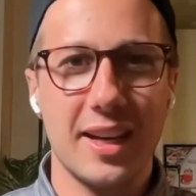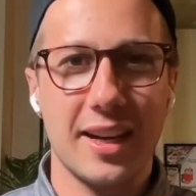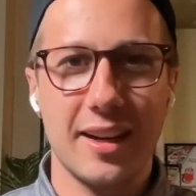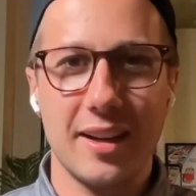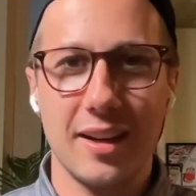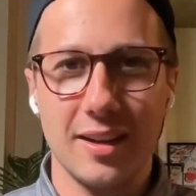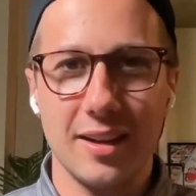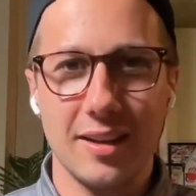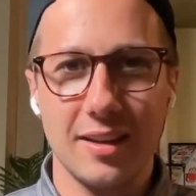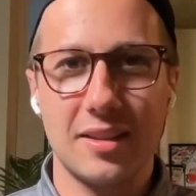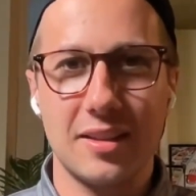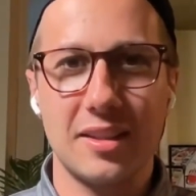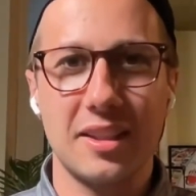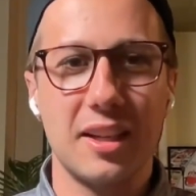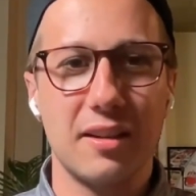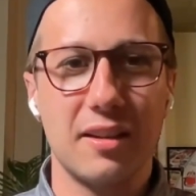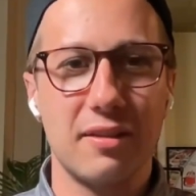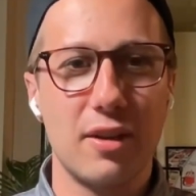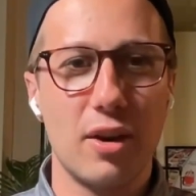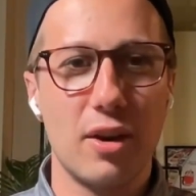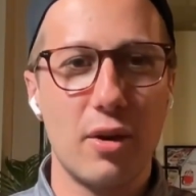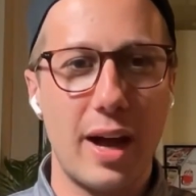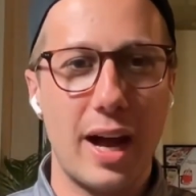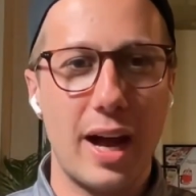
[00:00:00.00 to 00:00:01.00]
They had a
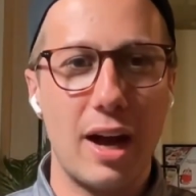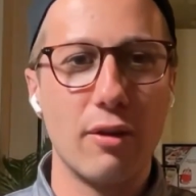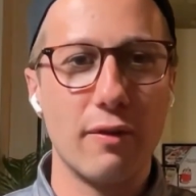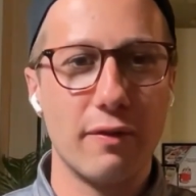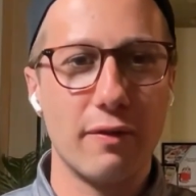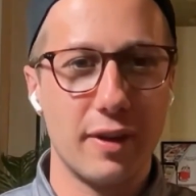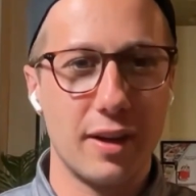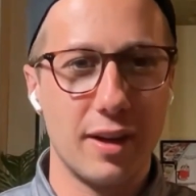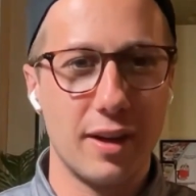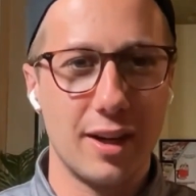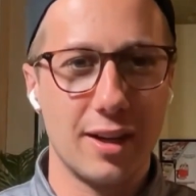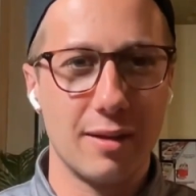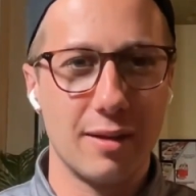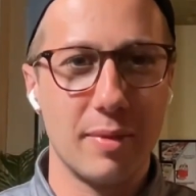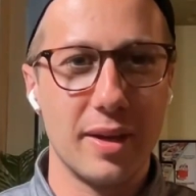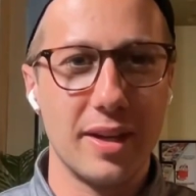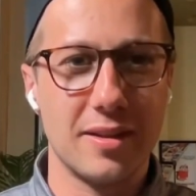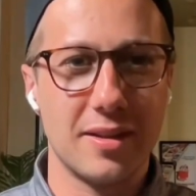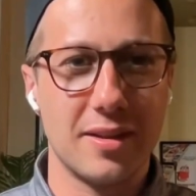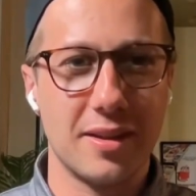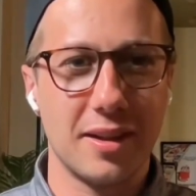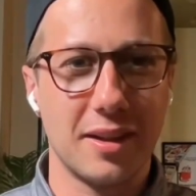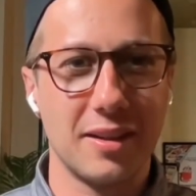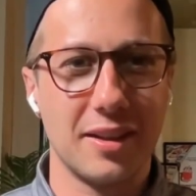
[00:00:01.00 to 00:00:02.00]
CFO outfit on,
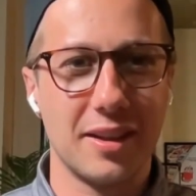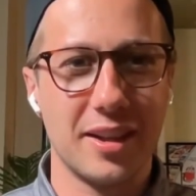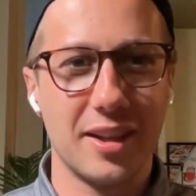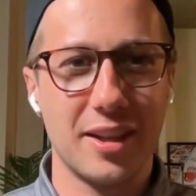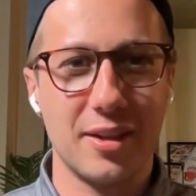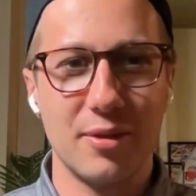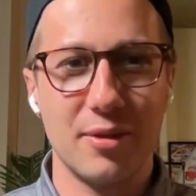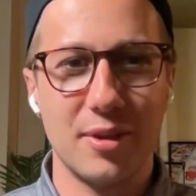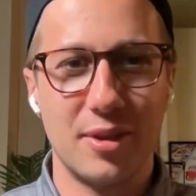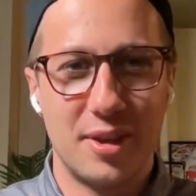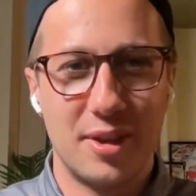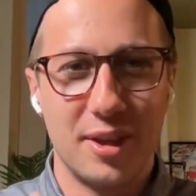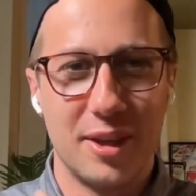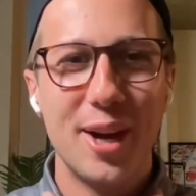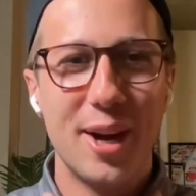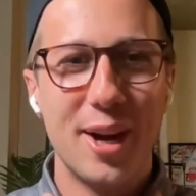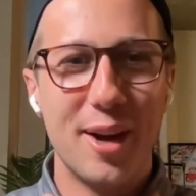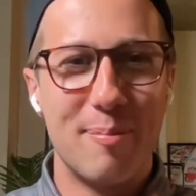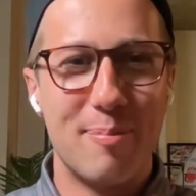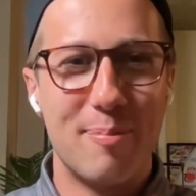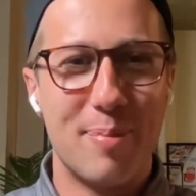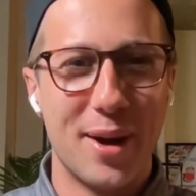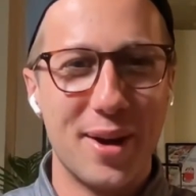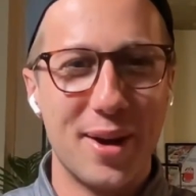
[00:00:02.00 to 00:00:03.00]
basically. It was
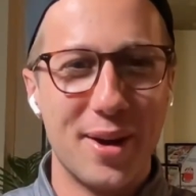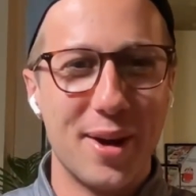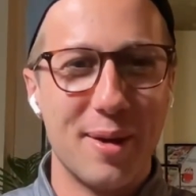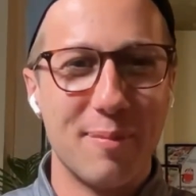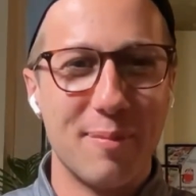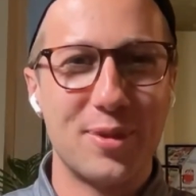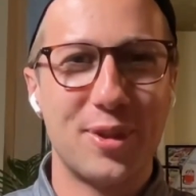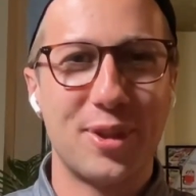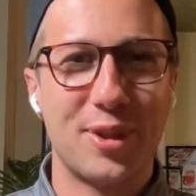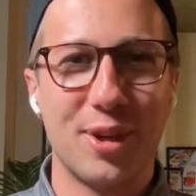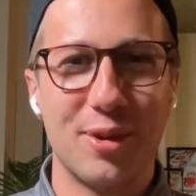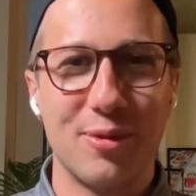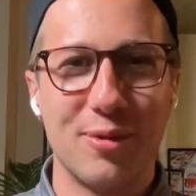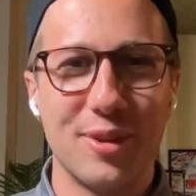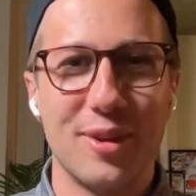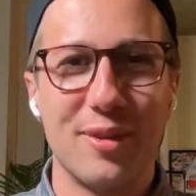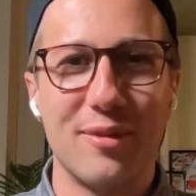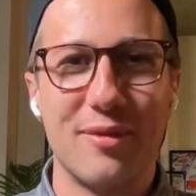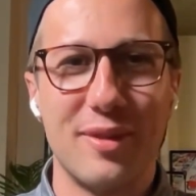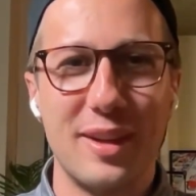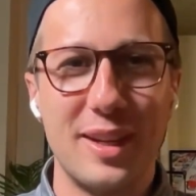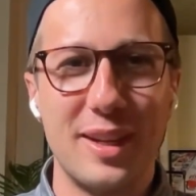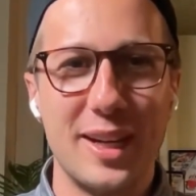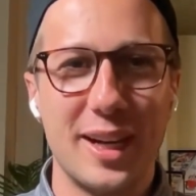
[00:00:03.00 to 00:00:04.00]
a button-up shirt
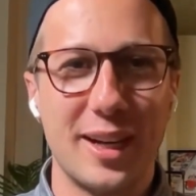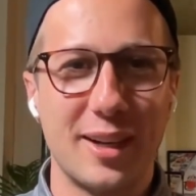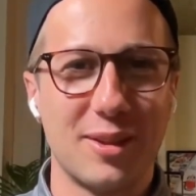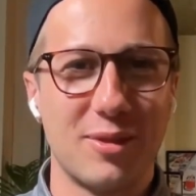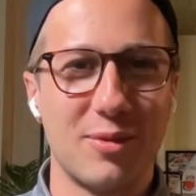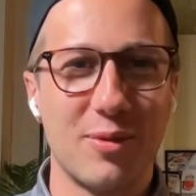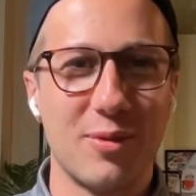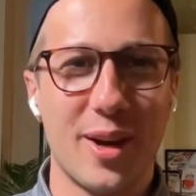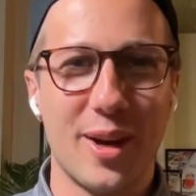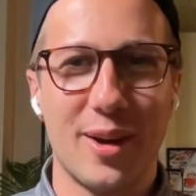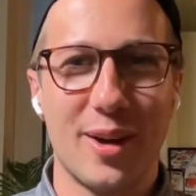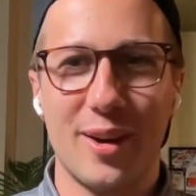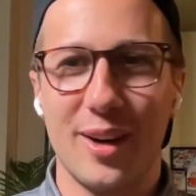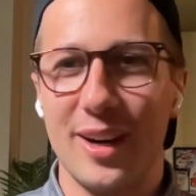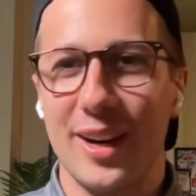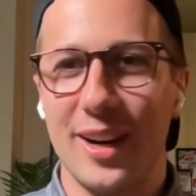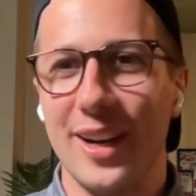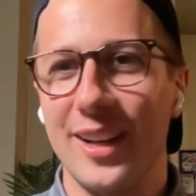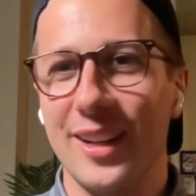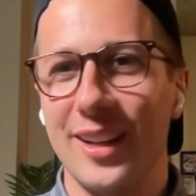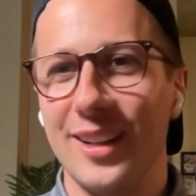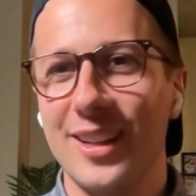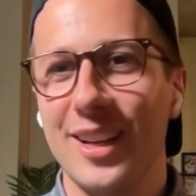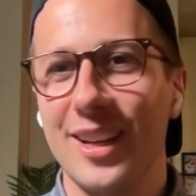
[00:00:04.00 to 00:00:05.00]
with a V-neck sweater,
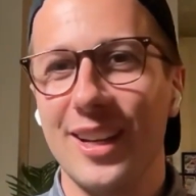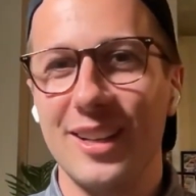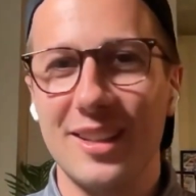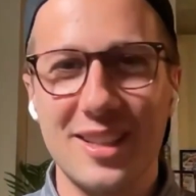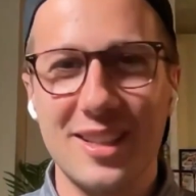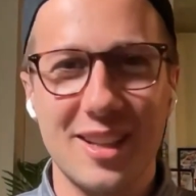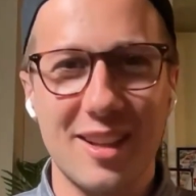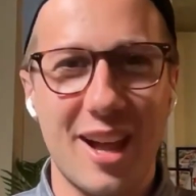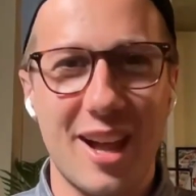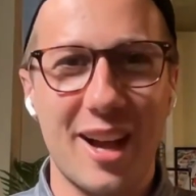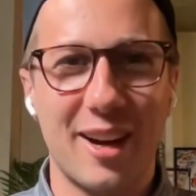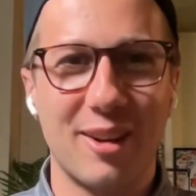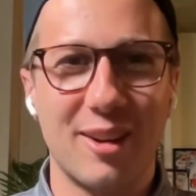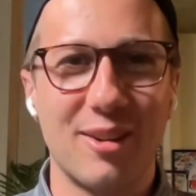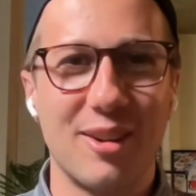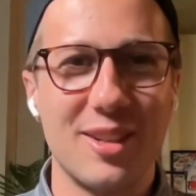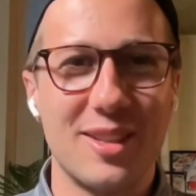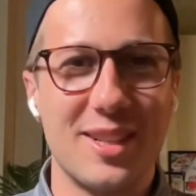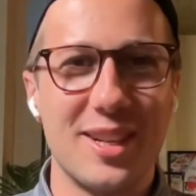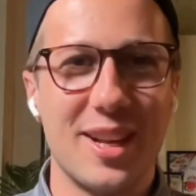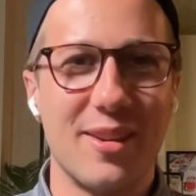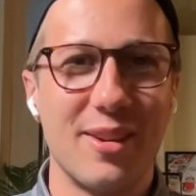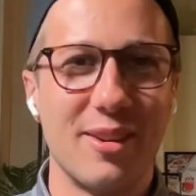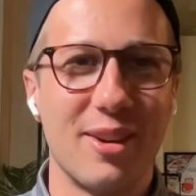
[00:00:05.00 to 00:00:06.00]
and I had slacked
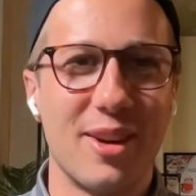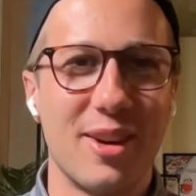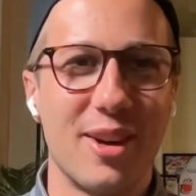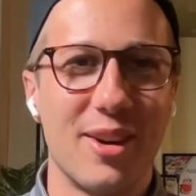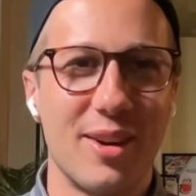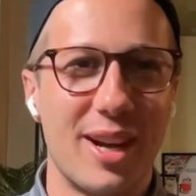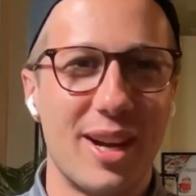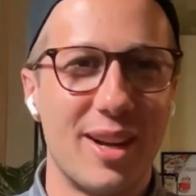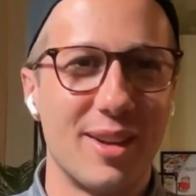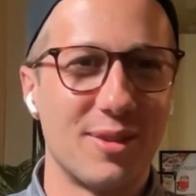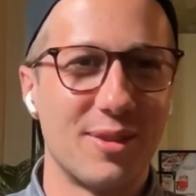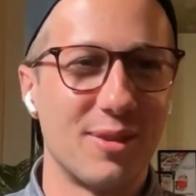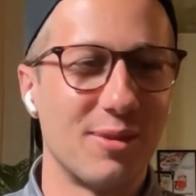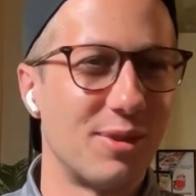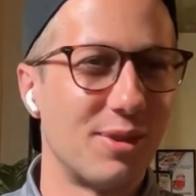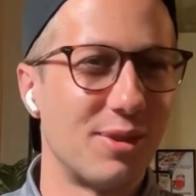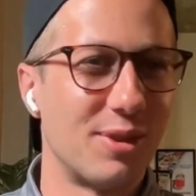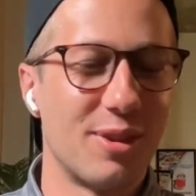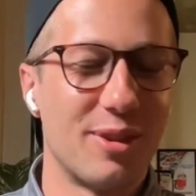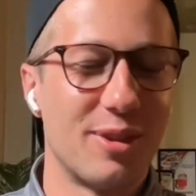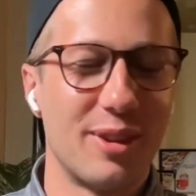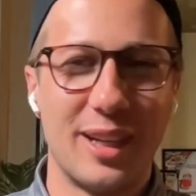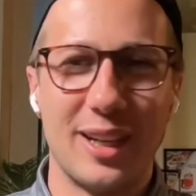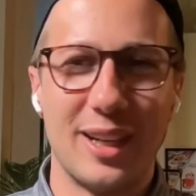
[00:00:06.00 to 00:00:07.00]
Chris Nethercoat as it
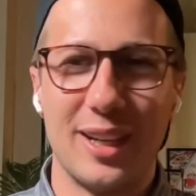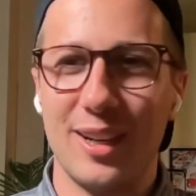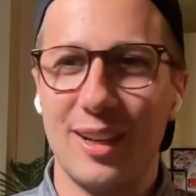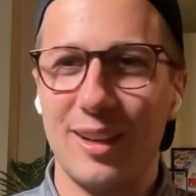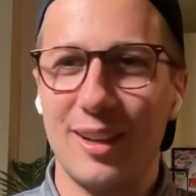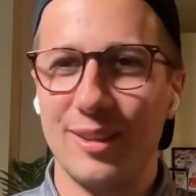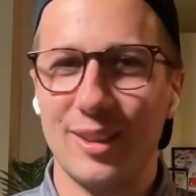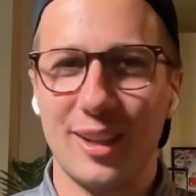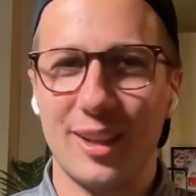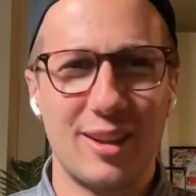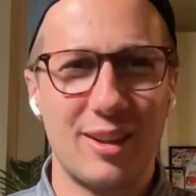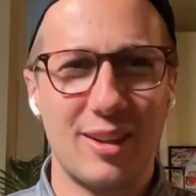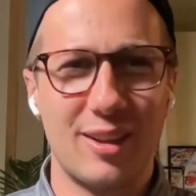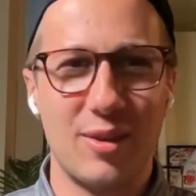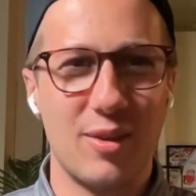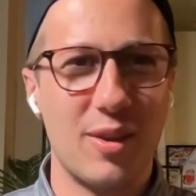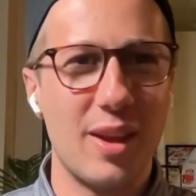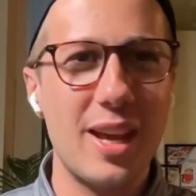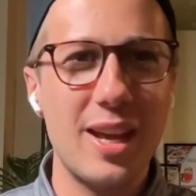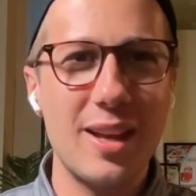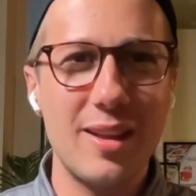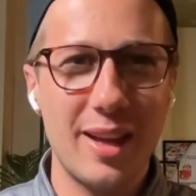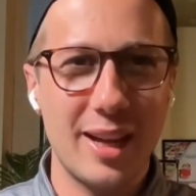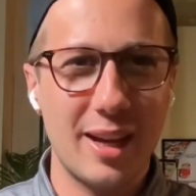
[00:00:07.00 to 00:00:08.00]
was going on. I was like,
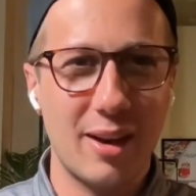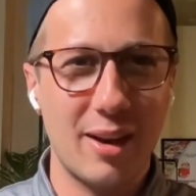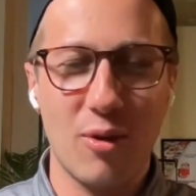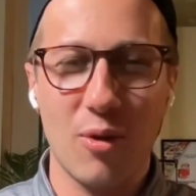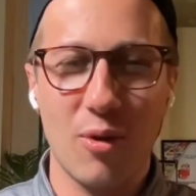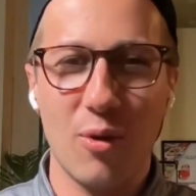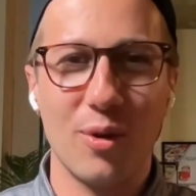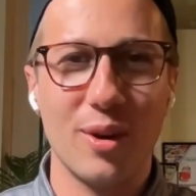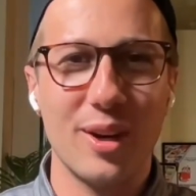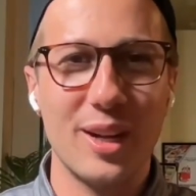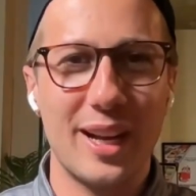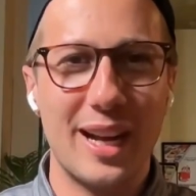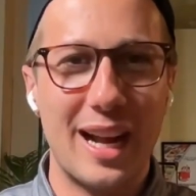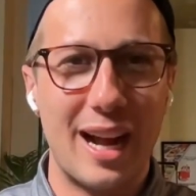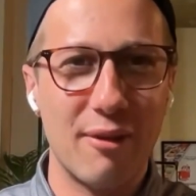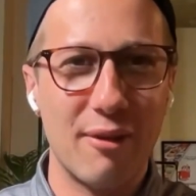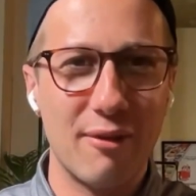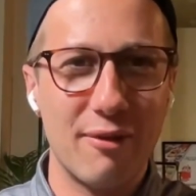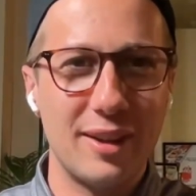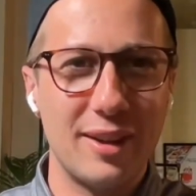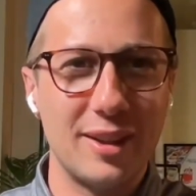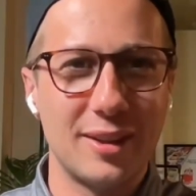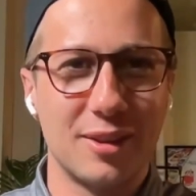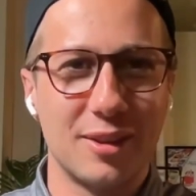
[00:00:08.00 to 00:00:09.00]
do they like coordinate
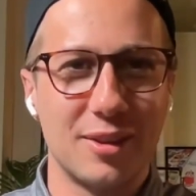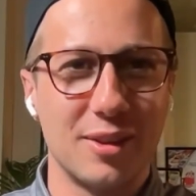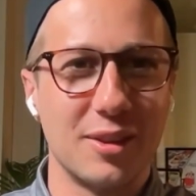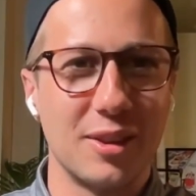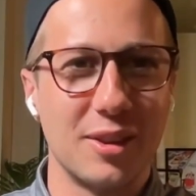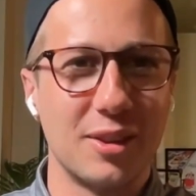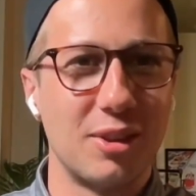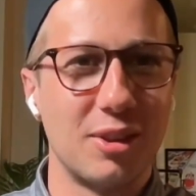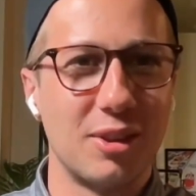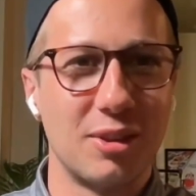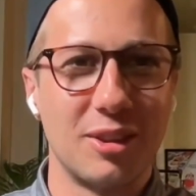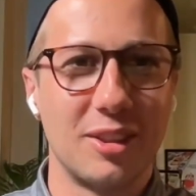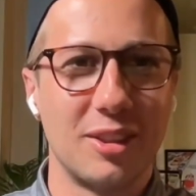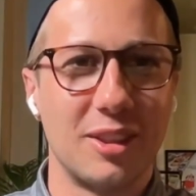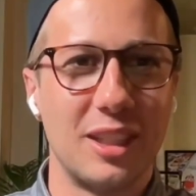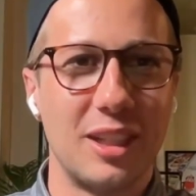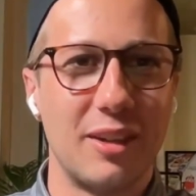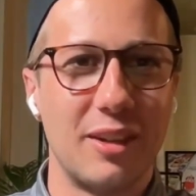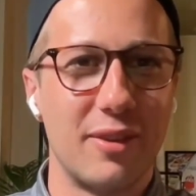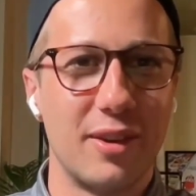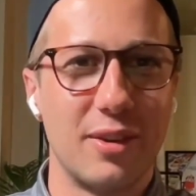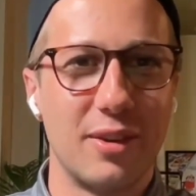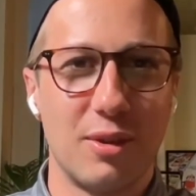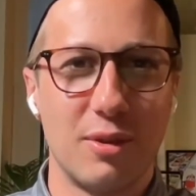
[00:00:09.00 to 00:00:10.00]
outfits, or is this just a
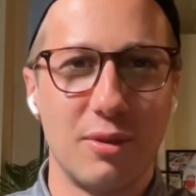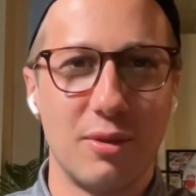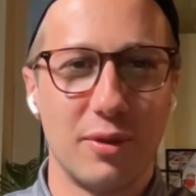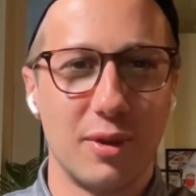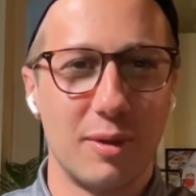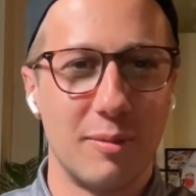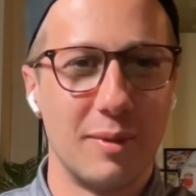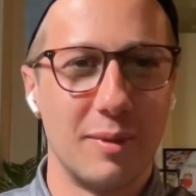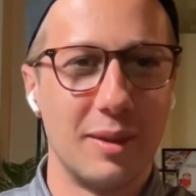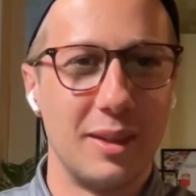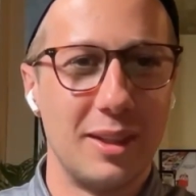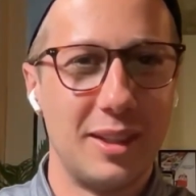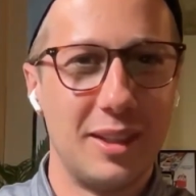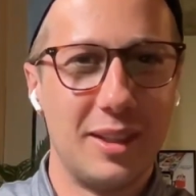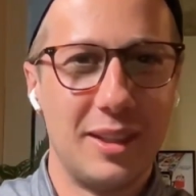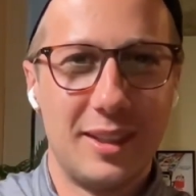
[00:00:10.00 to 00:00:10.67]
CFO uniform?